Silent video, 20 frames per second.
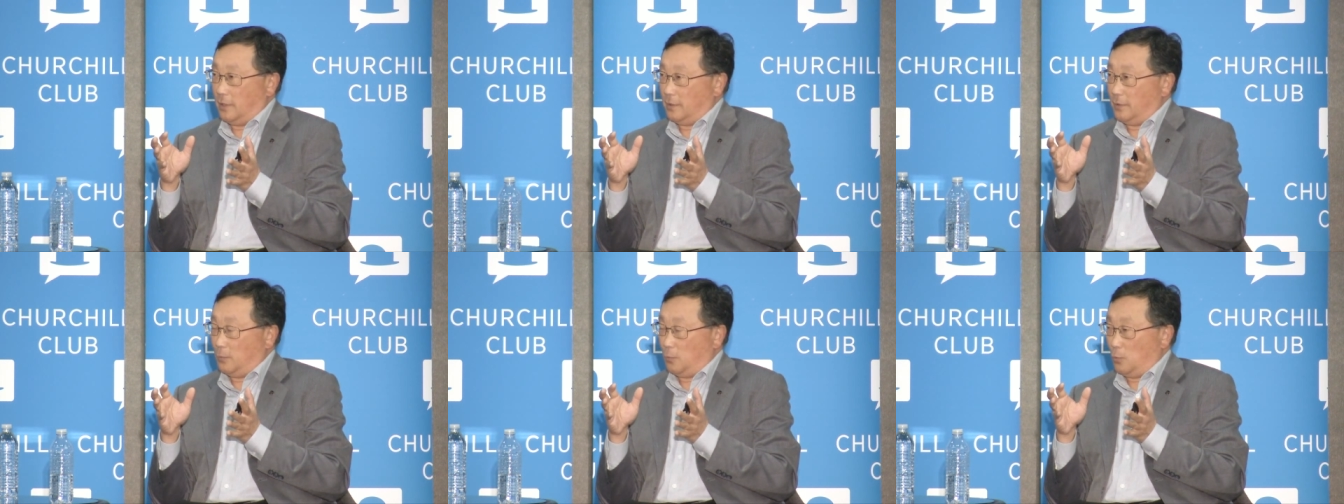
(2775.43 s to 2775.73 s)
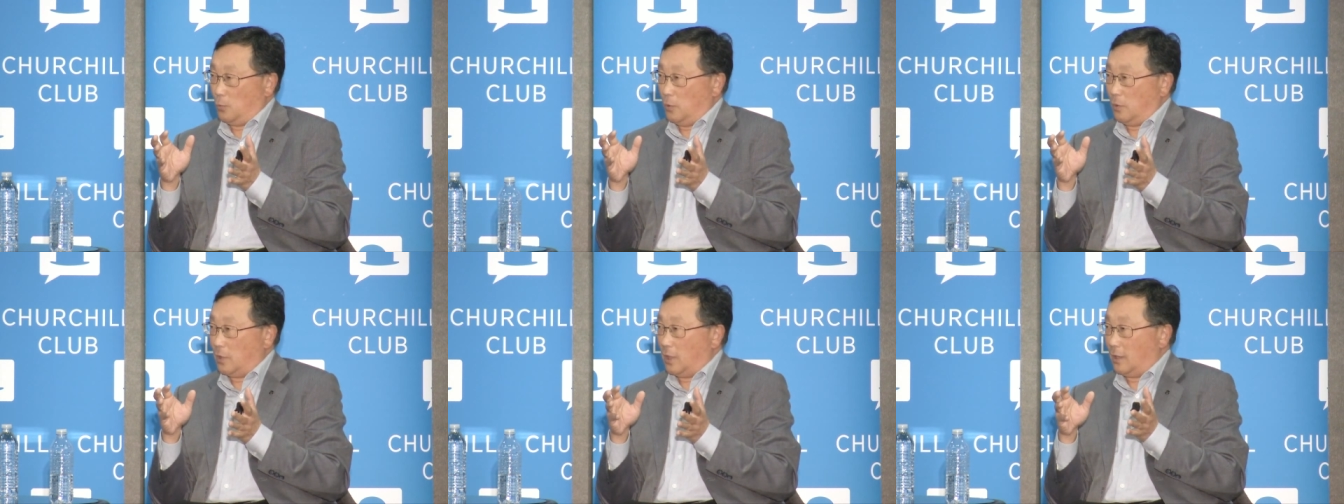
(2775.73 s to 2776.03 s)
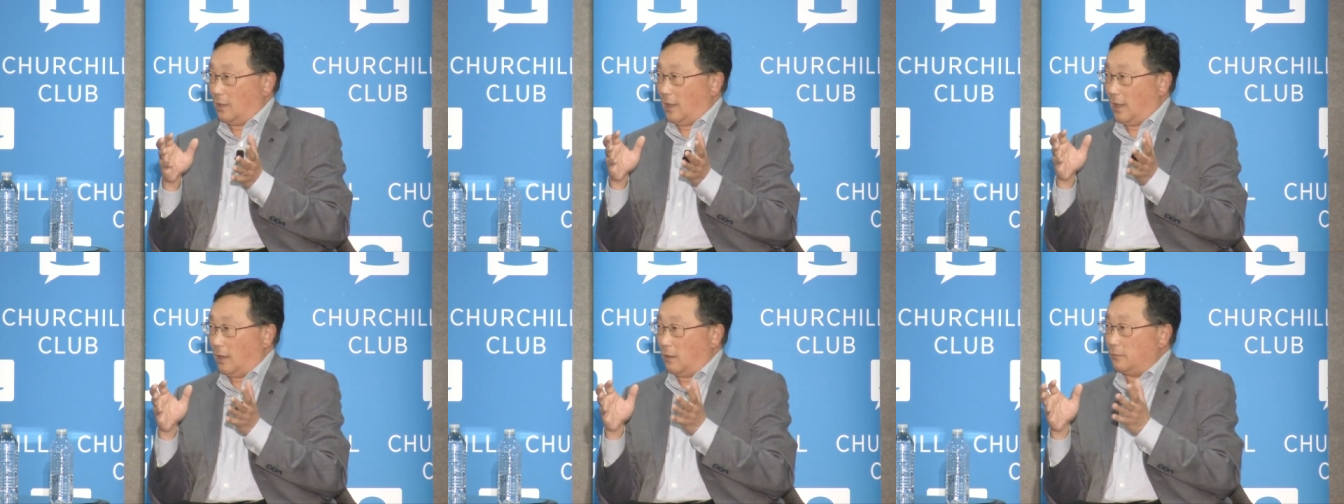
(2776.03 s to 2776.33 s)
will
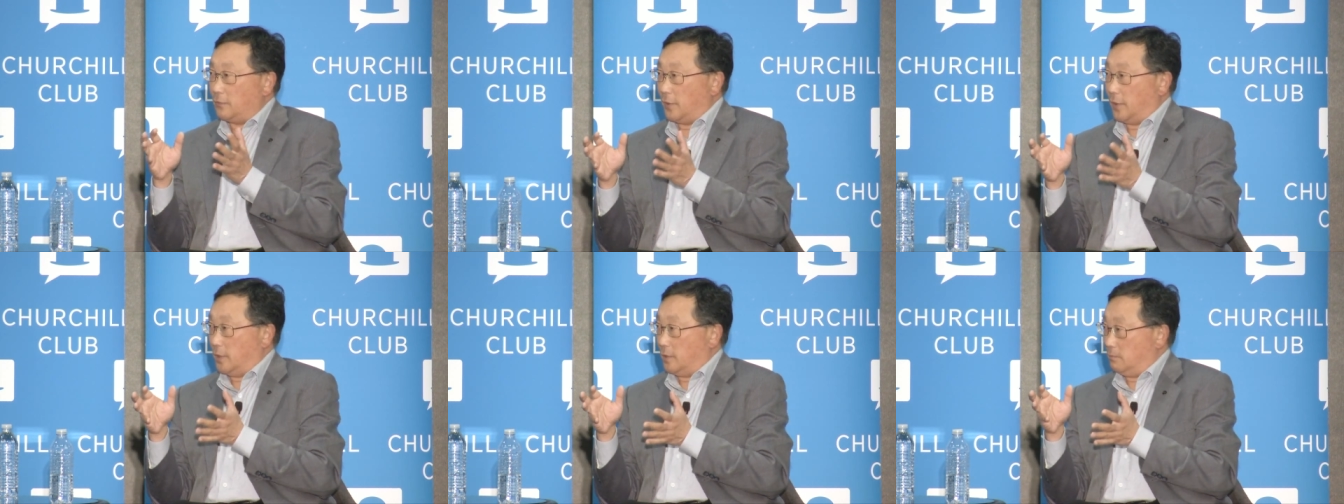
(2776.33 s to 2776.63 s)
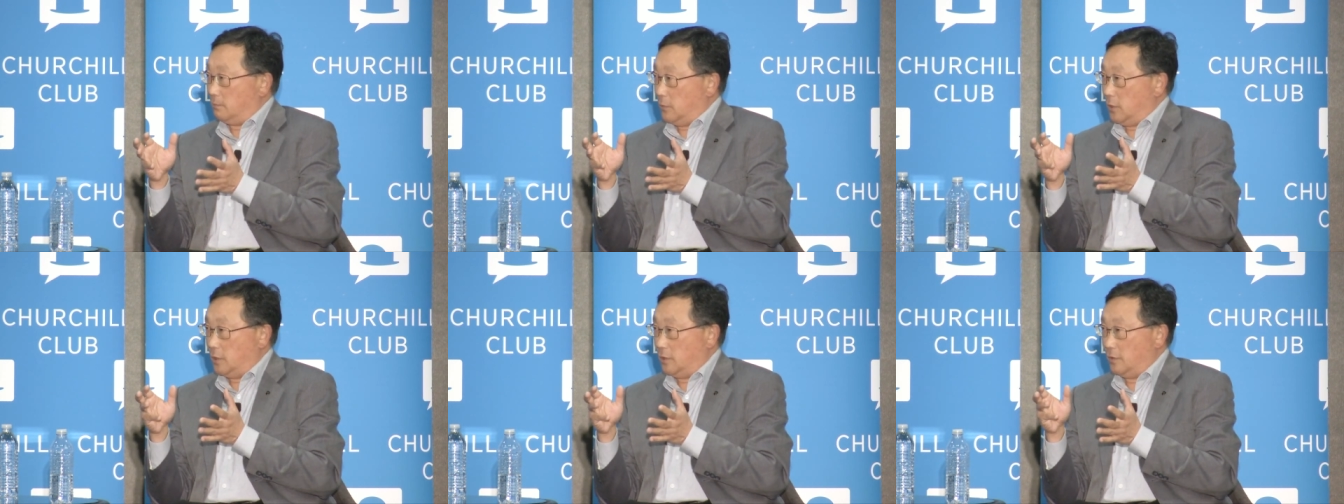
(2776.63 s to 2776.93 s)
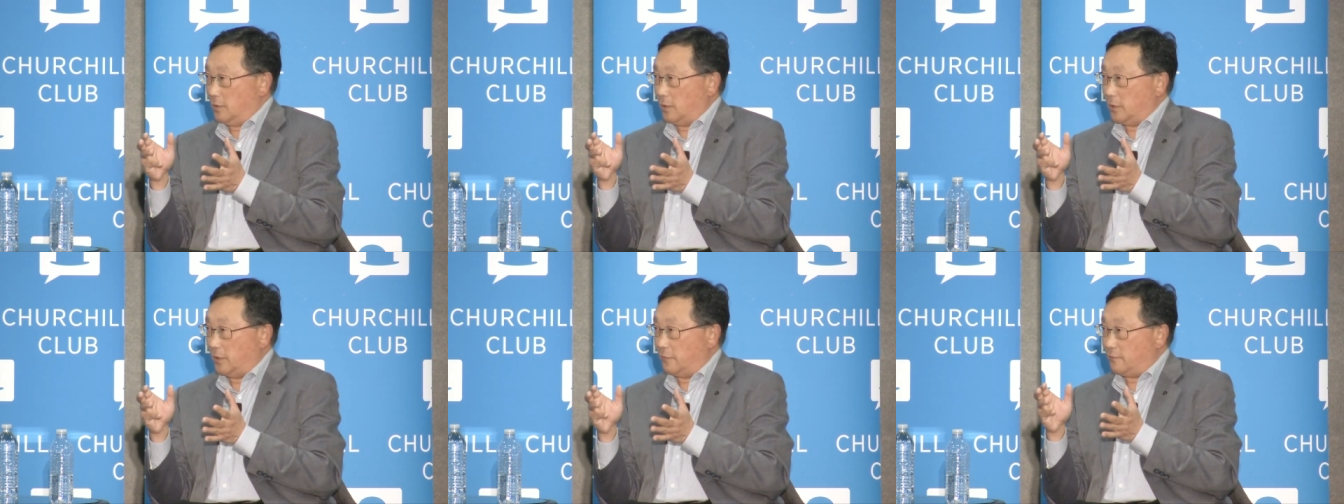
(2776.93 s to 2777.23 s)
allow them
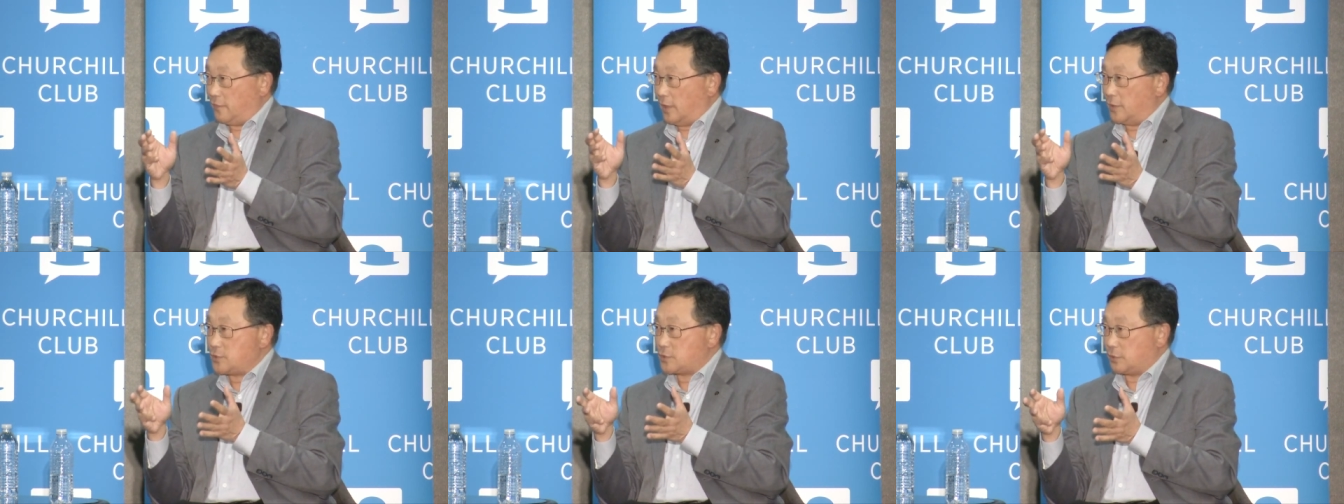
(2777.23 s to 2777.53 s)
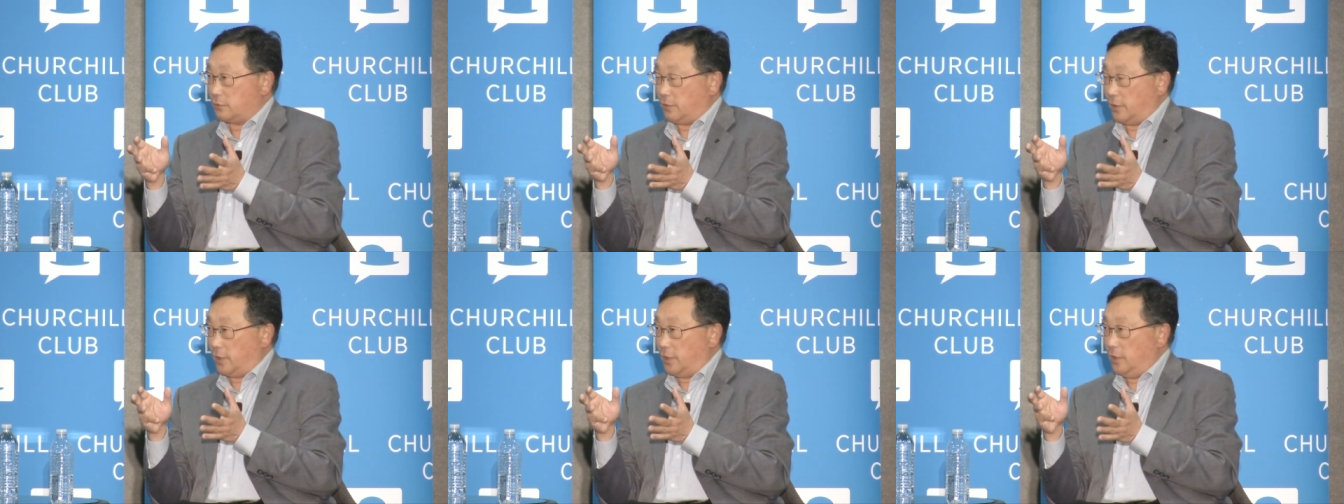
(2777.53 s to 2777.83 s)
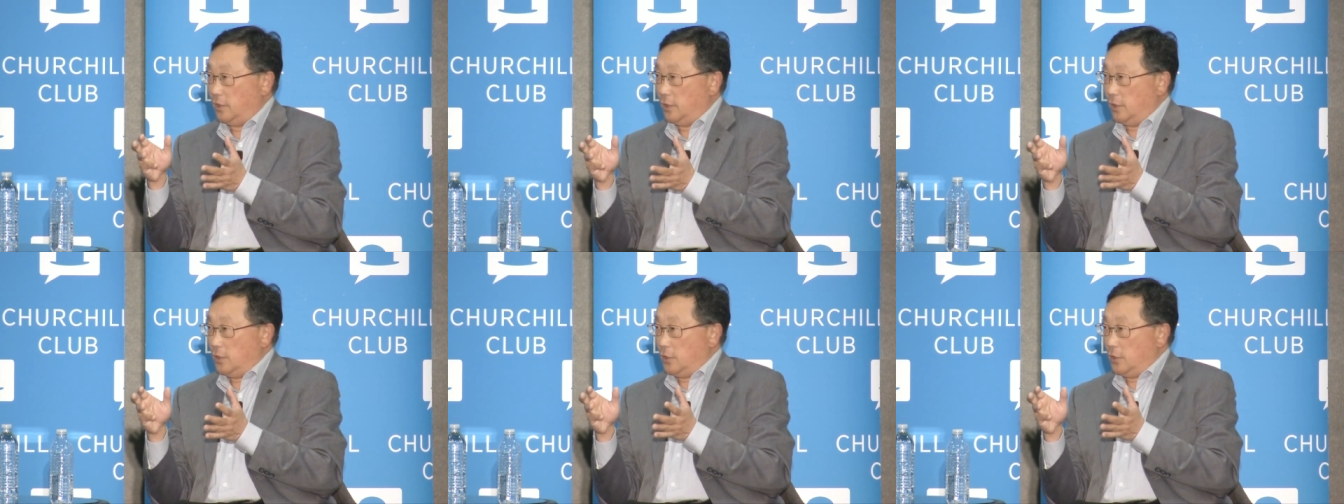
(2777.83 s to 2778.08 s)
eventually